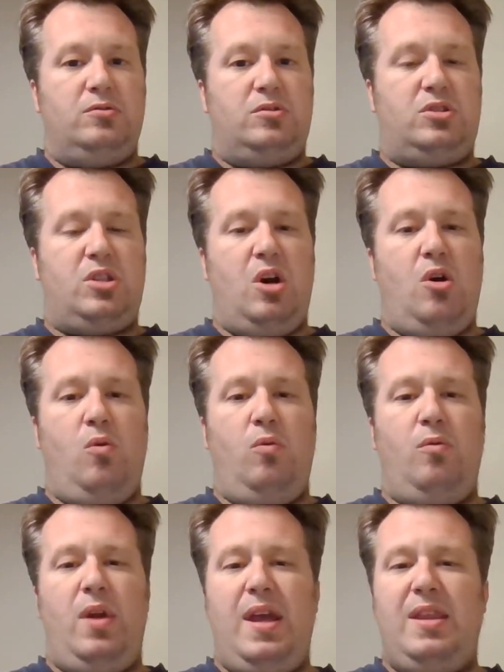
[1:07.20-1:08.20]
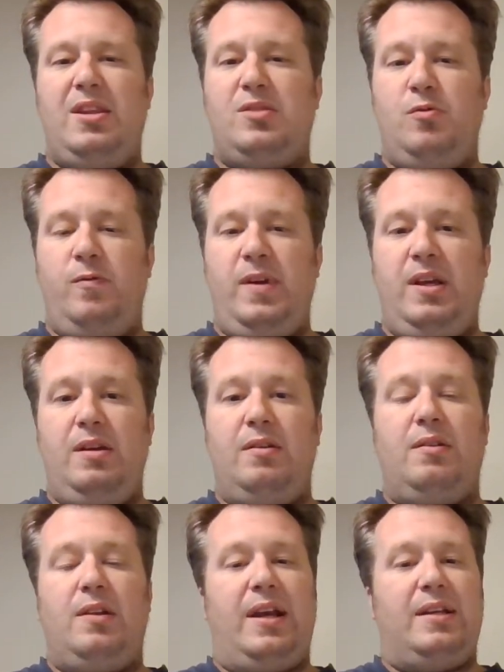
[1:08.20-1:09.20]
So, in this movie,
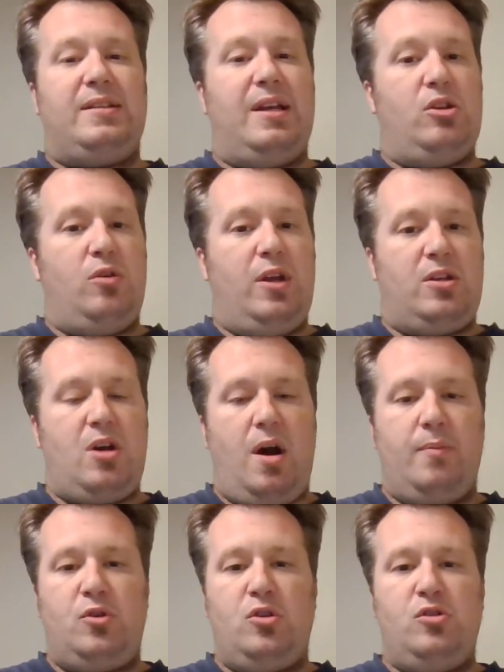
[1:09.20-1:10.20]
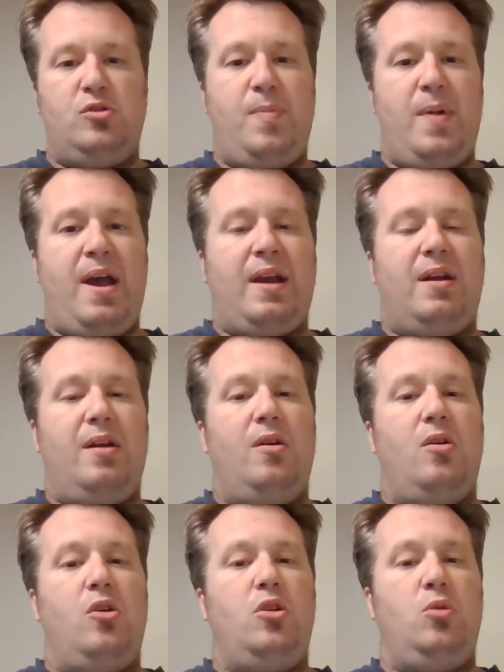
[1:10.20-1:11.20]
like I said, you get Tom Cruise back.
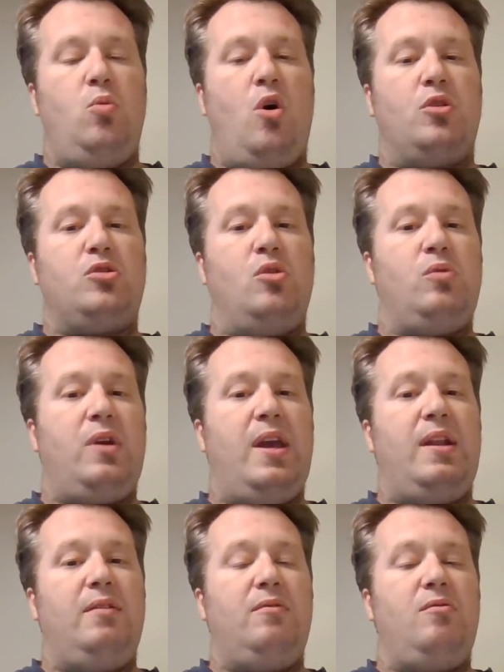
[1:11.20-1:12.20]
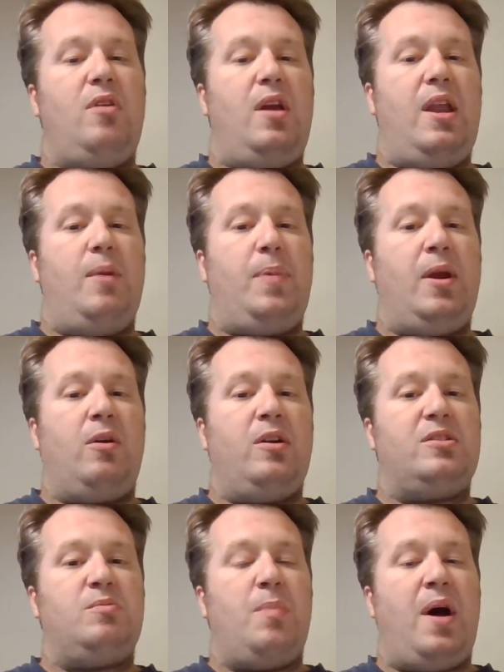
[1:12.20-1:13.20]
You also get an
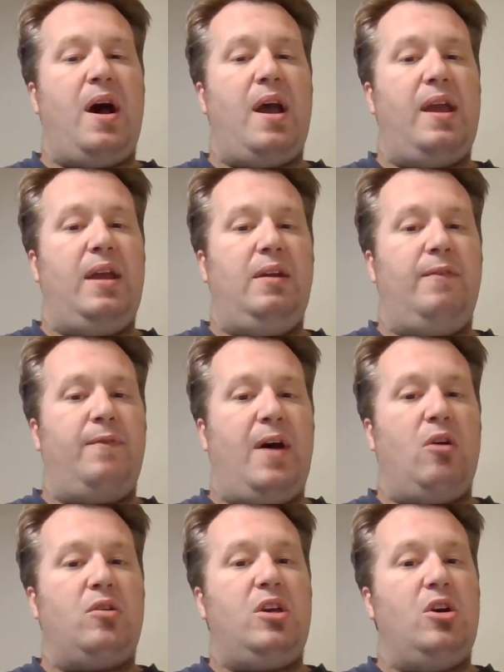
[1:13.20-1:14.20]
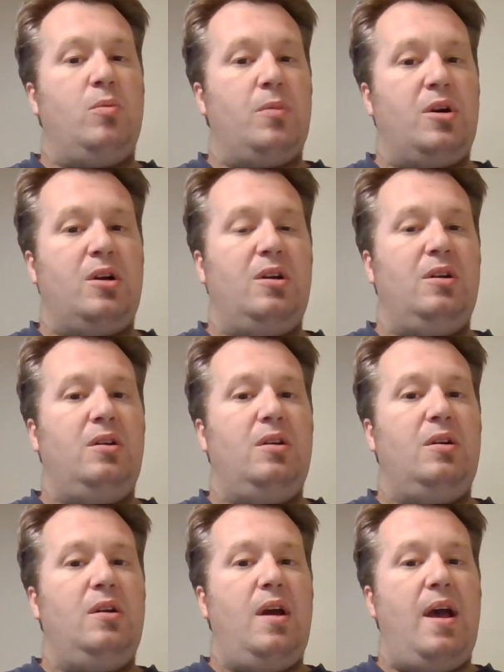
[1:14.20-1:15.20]
appearance by Val Kilmer
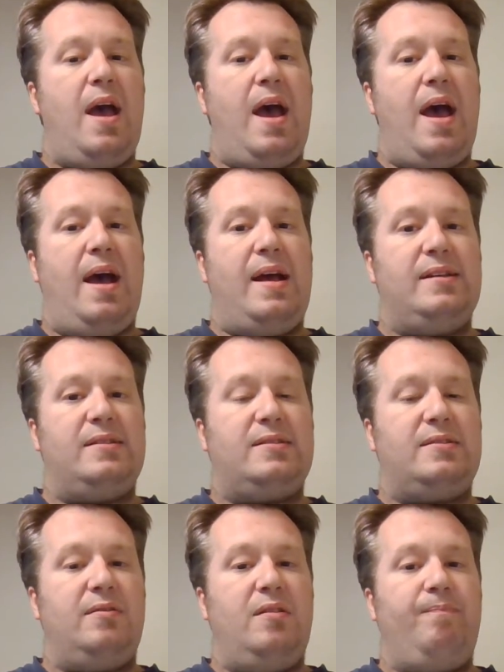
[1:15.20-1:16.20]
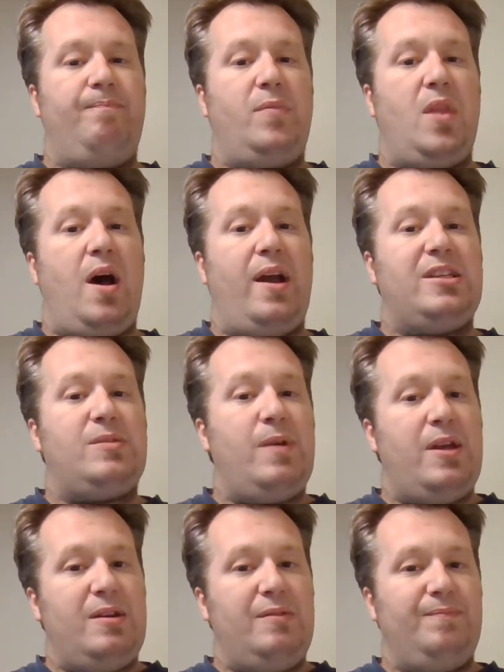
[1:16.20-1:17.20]
as
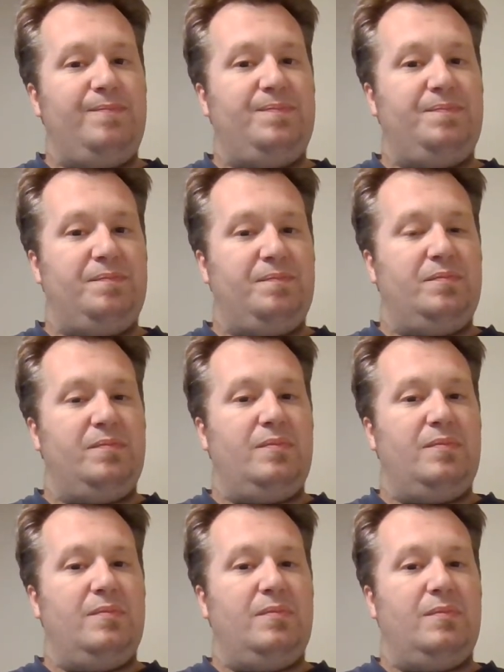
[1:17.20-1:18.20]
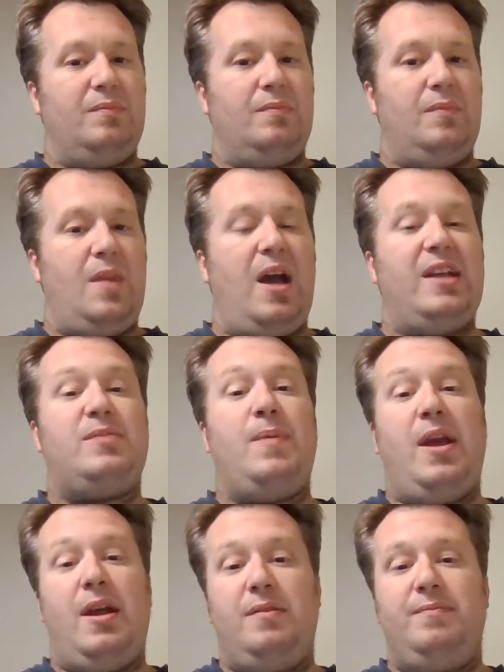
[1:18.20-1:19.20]
Iceman.
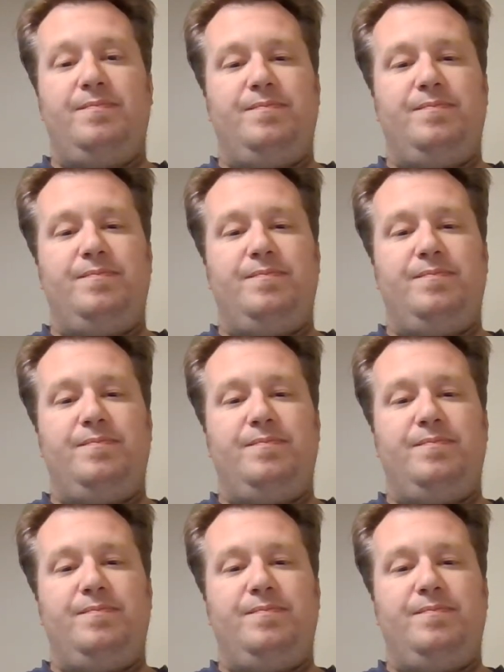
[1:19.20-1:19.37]
But